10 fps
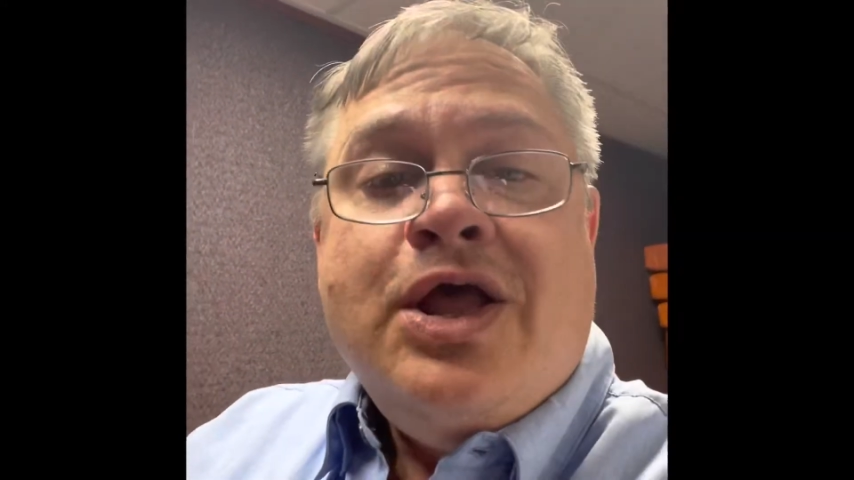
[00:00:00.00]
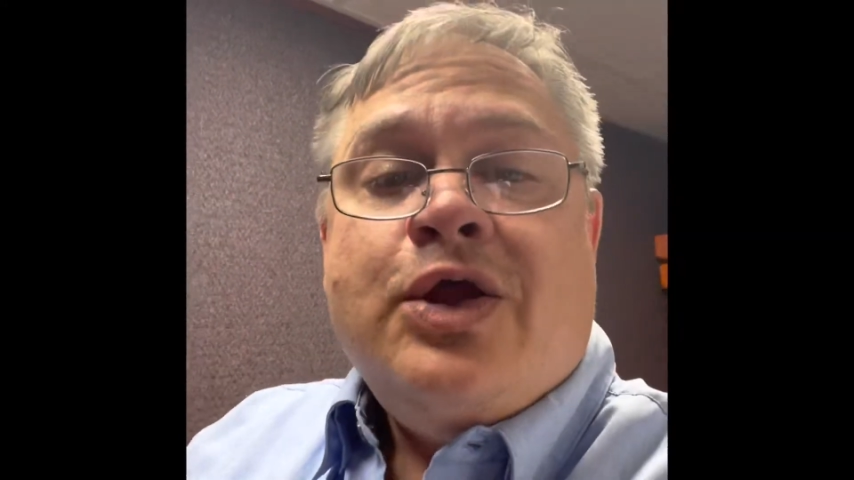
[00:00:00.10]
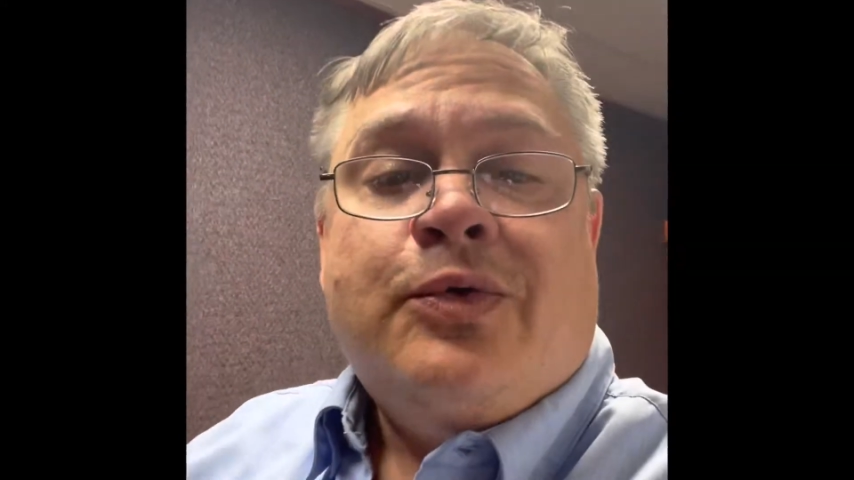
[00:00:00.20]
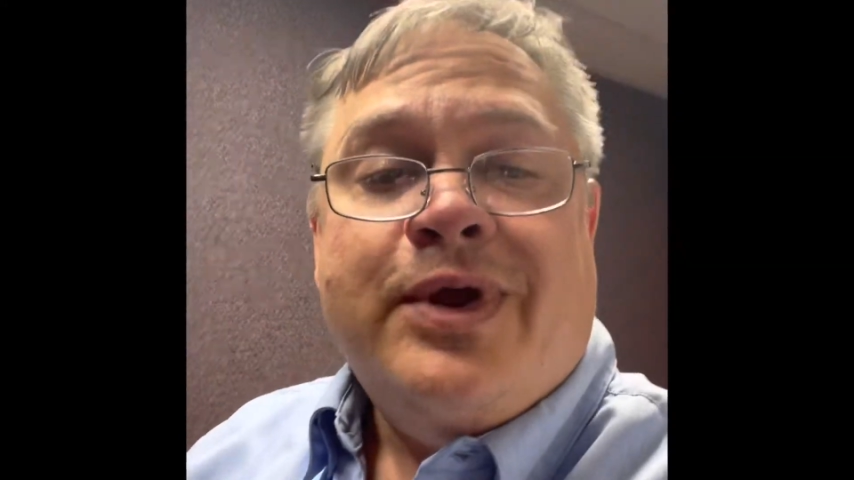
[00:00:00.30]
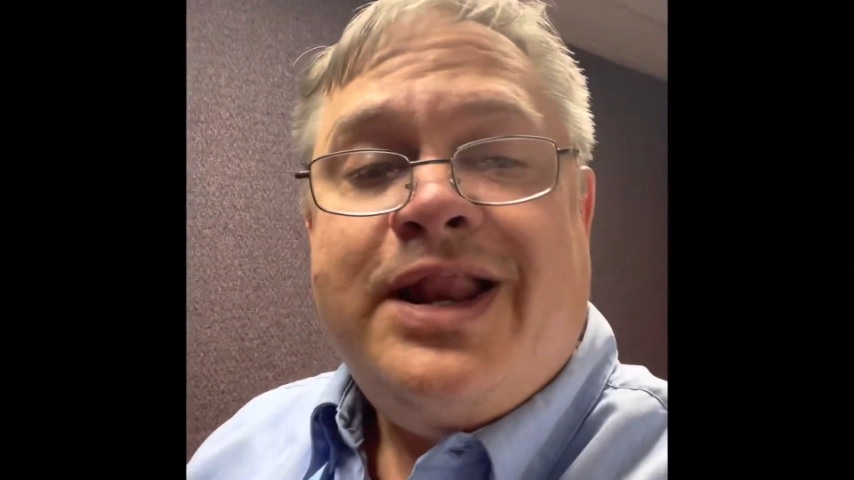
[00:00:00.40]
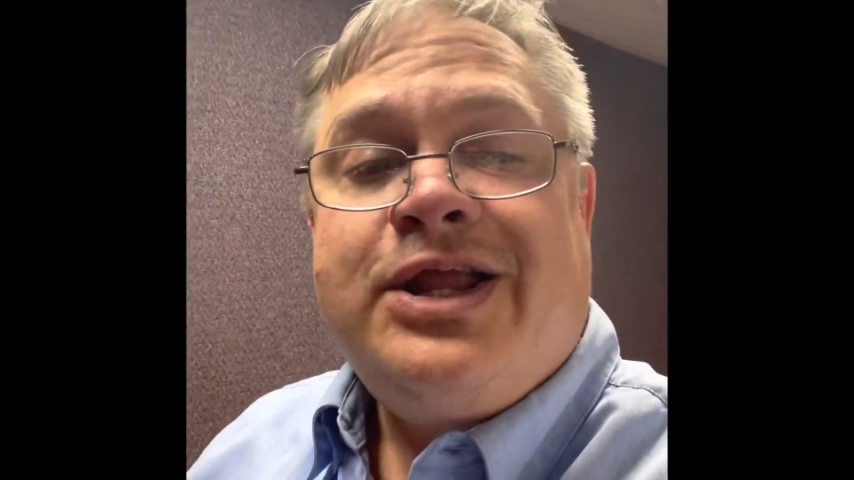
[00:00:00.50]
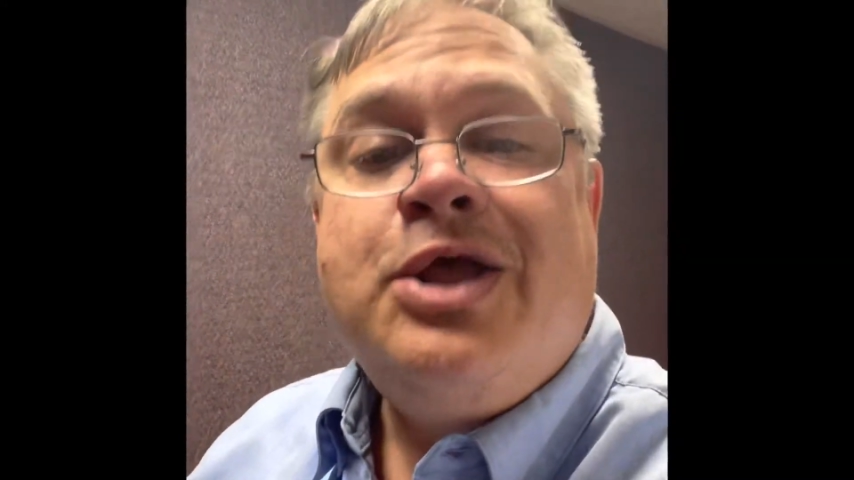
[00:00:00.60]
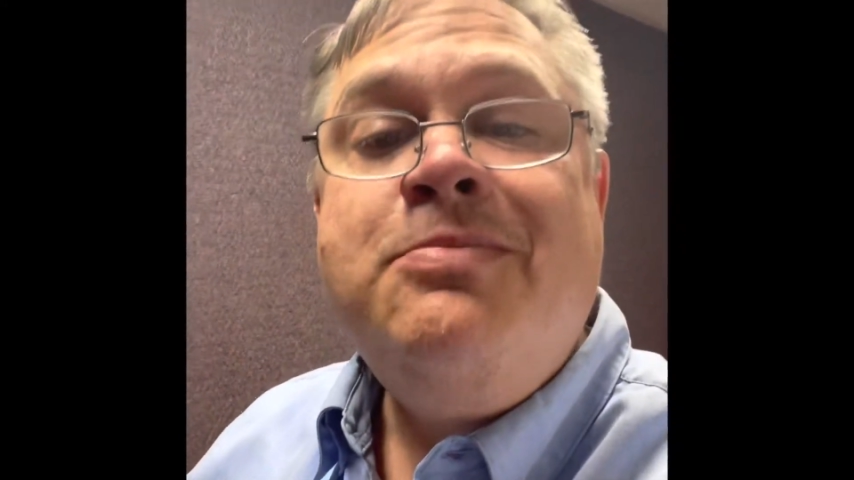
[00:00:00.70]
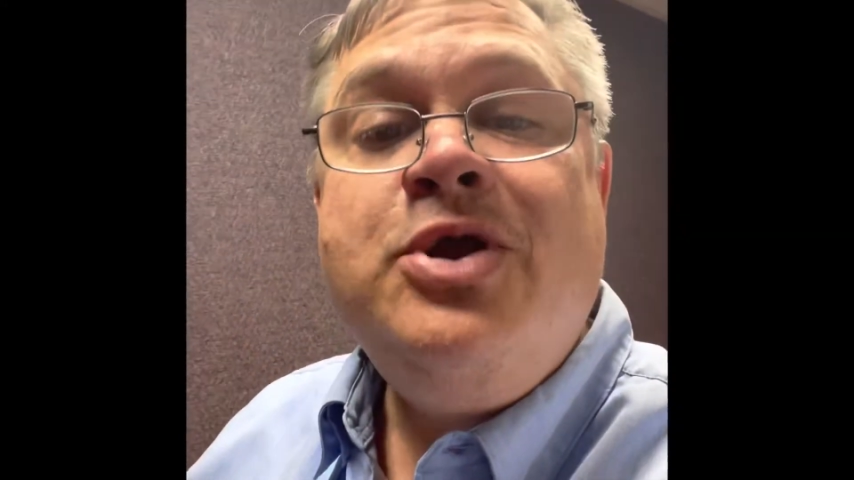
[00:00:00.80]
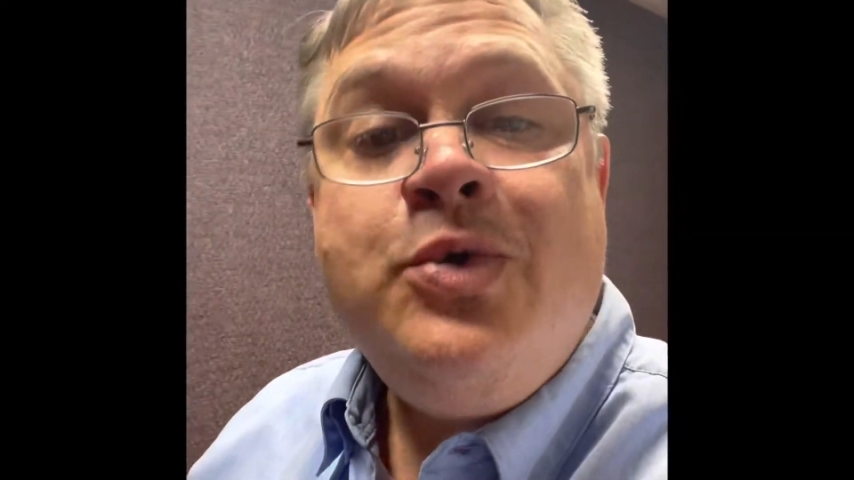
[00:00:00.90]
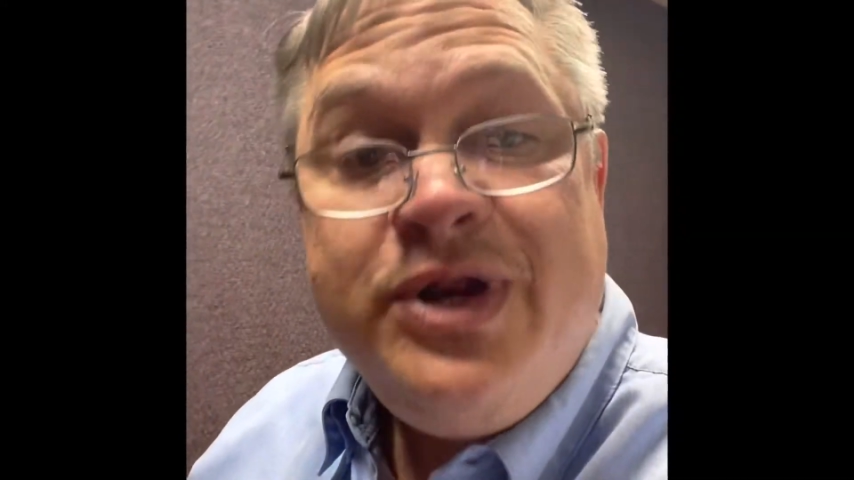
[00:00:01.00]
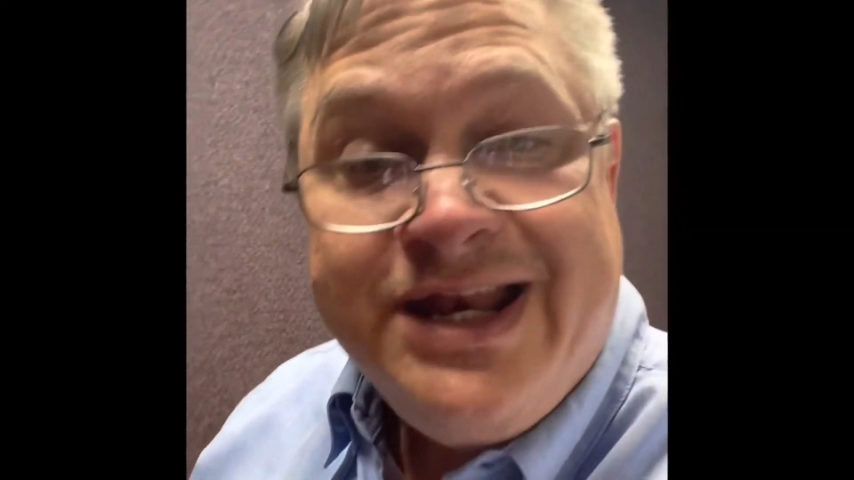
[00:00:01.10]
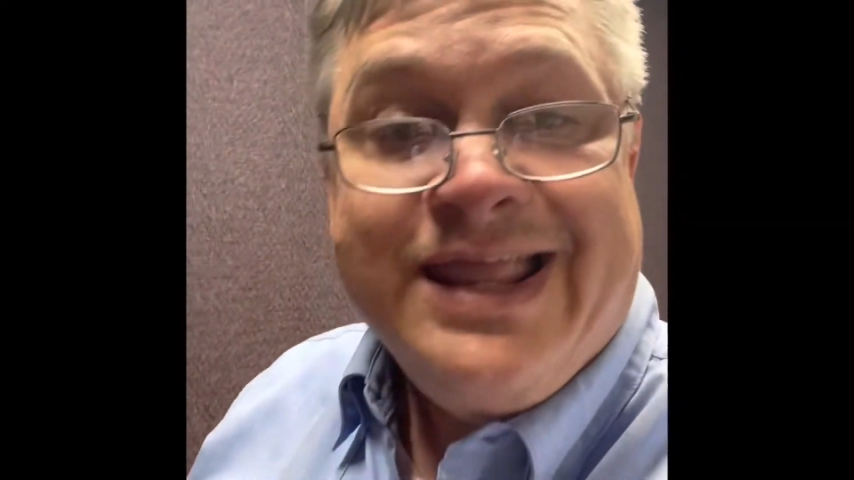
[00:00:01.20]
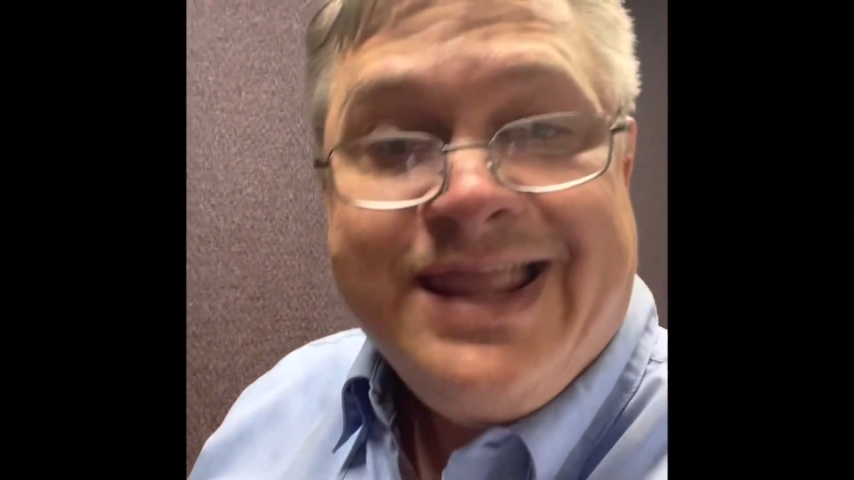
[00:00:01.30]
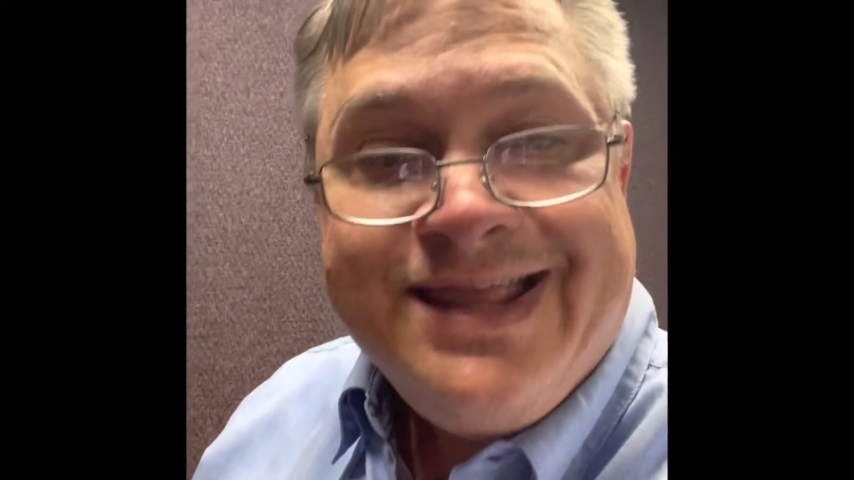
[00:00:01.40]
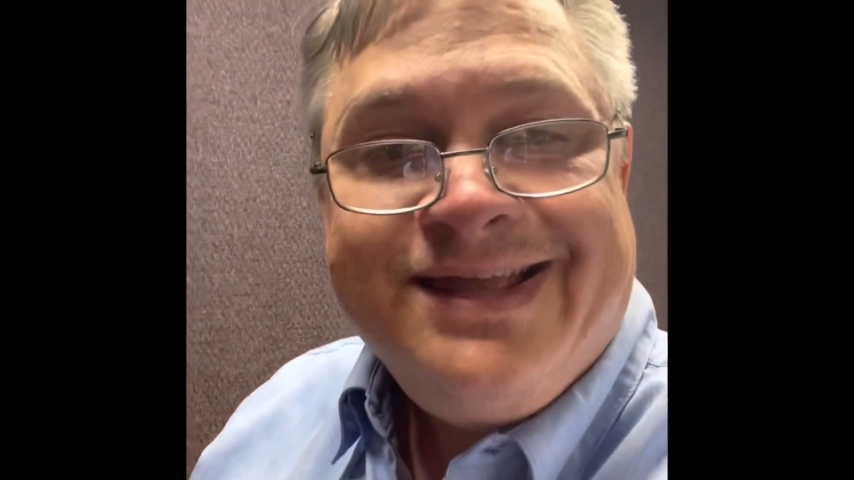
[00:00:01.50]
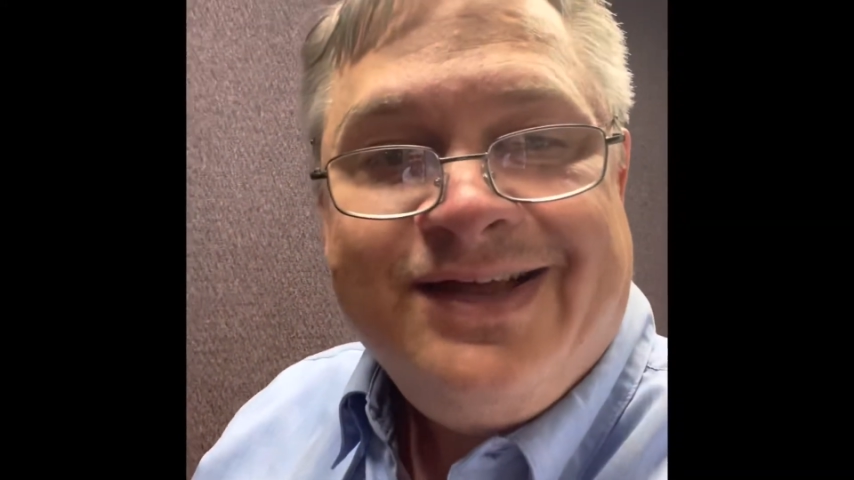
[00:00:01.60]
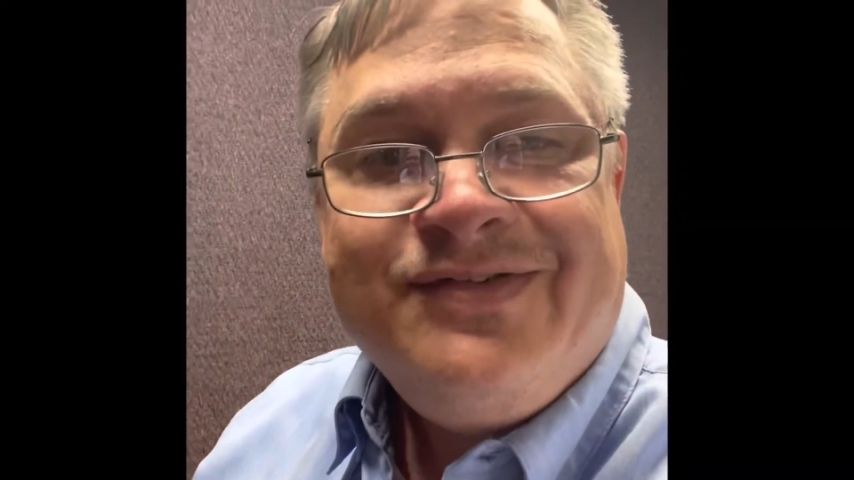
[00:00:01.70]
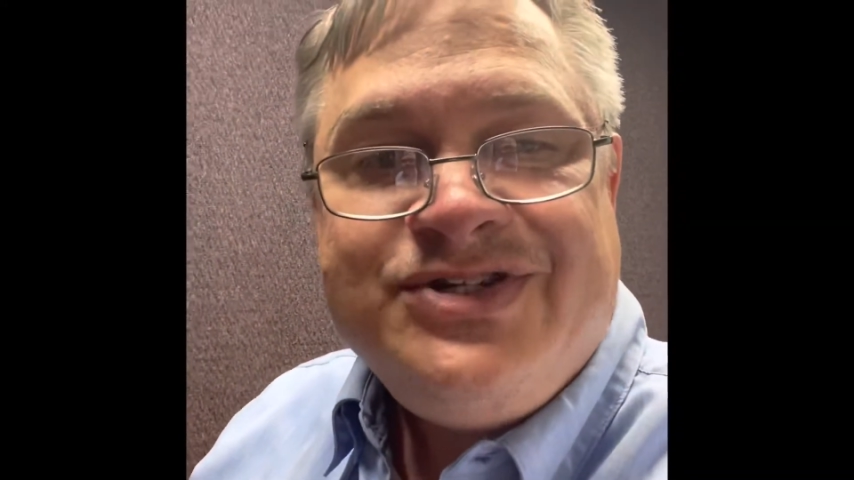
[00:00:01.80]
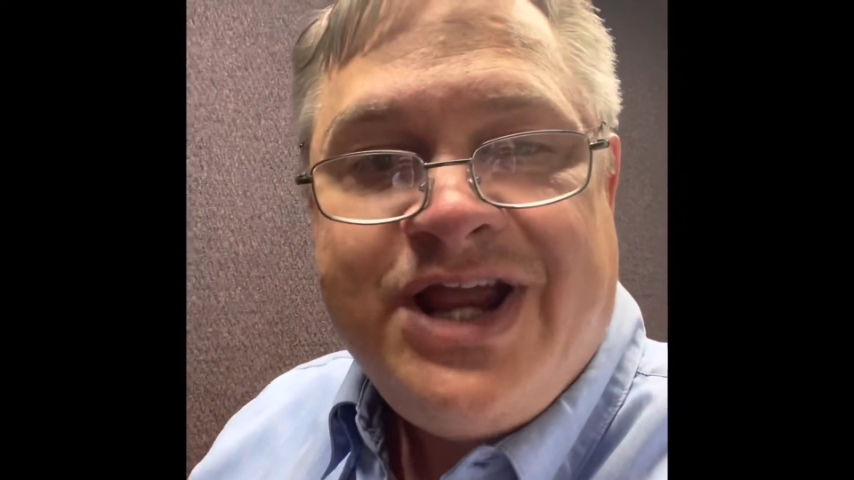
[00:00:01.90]
create a community
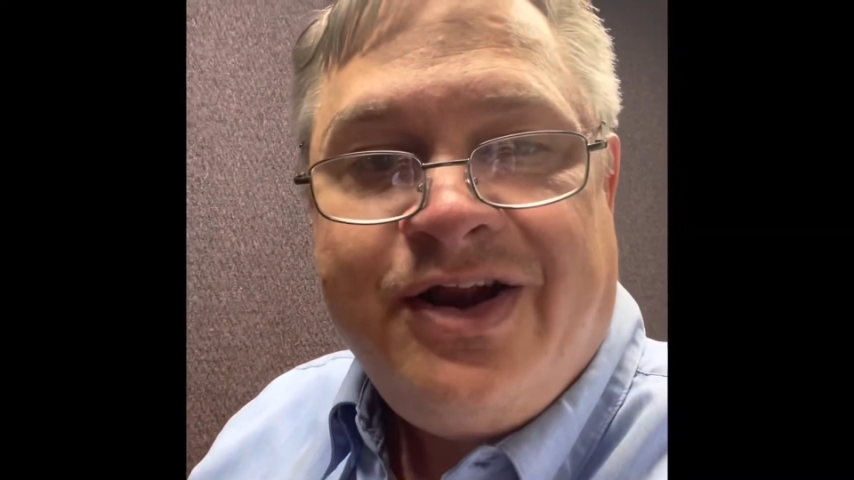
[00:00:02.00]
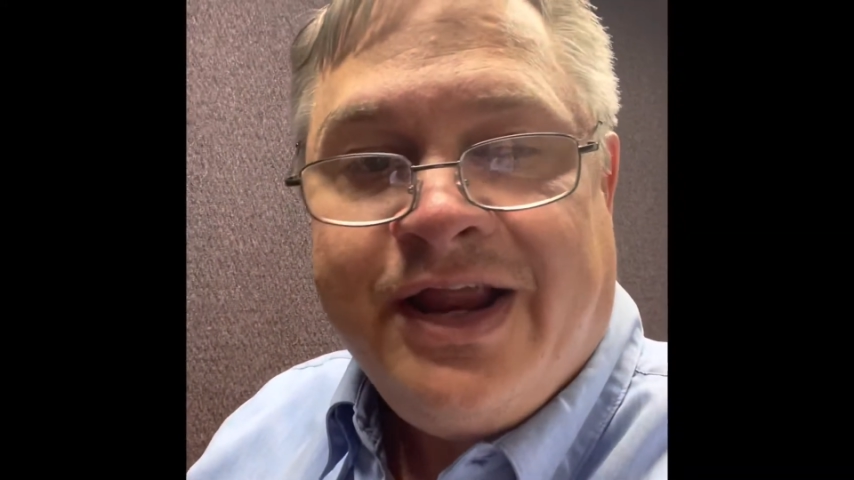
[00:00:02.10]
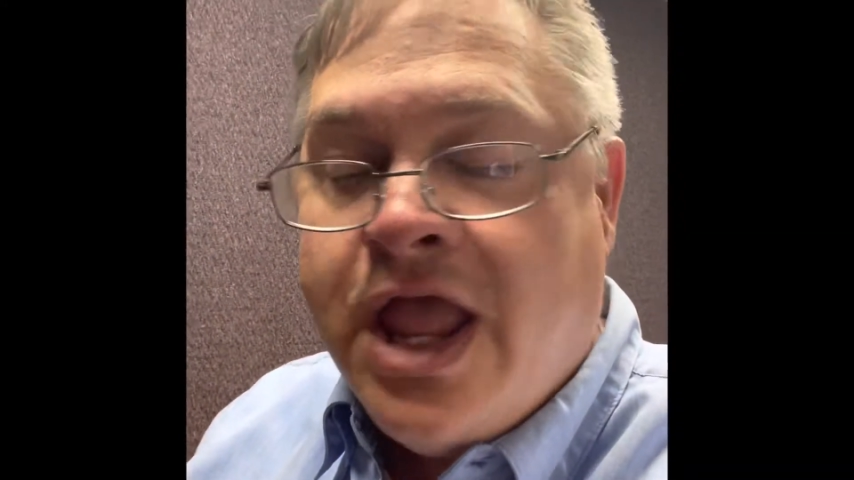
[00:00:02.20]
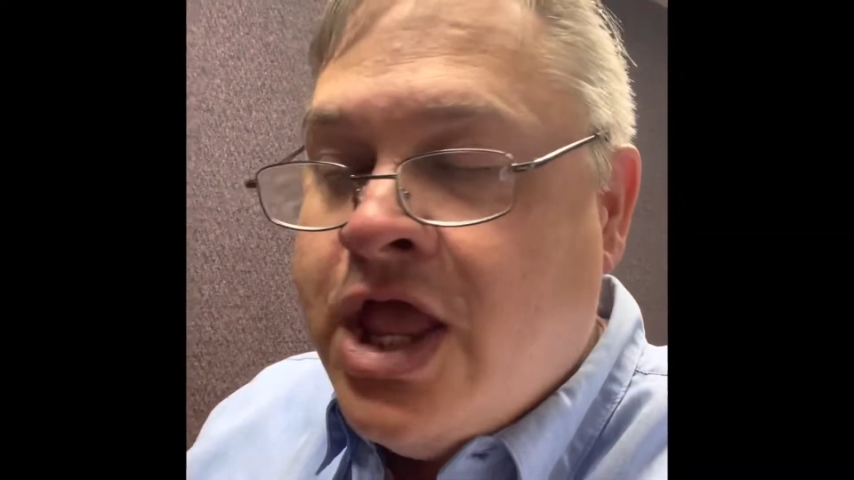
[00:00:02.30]
of sharing.